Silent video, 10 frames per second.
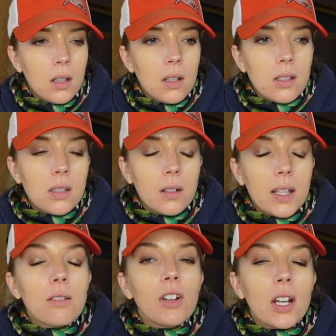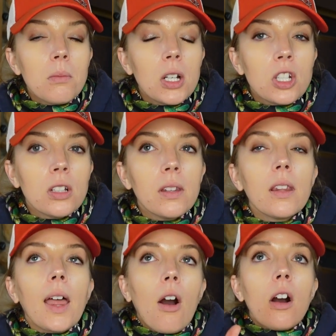So it's very much
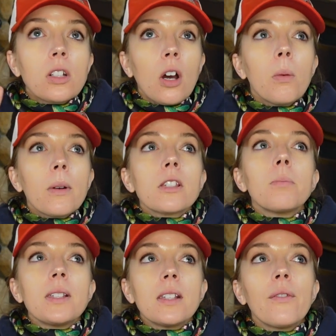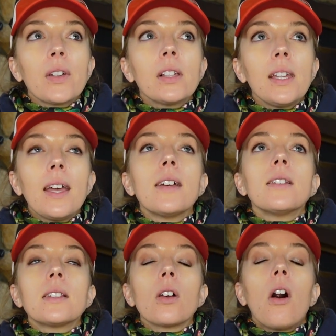like October specifically
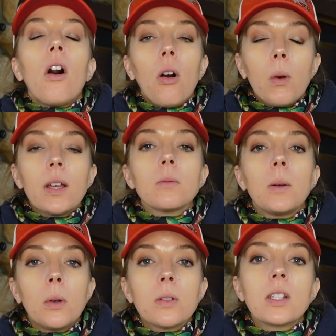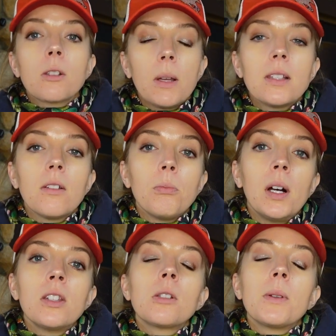is always my most expensive
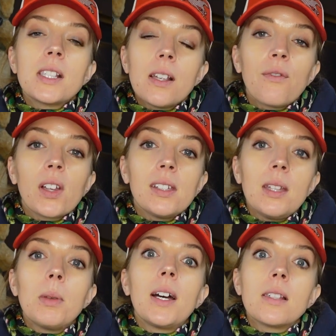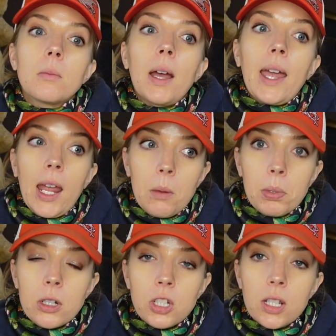month, specifically because of my hay
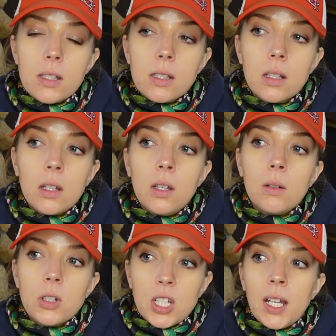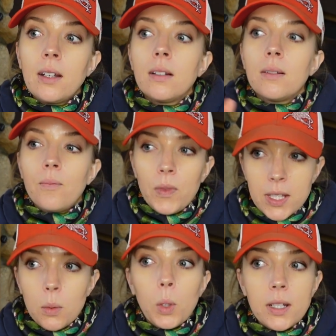purchase, which again
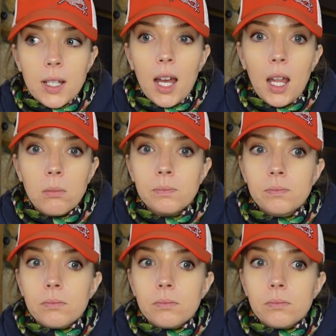is a one-time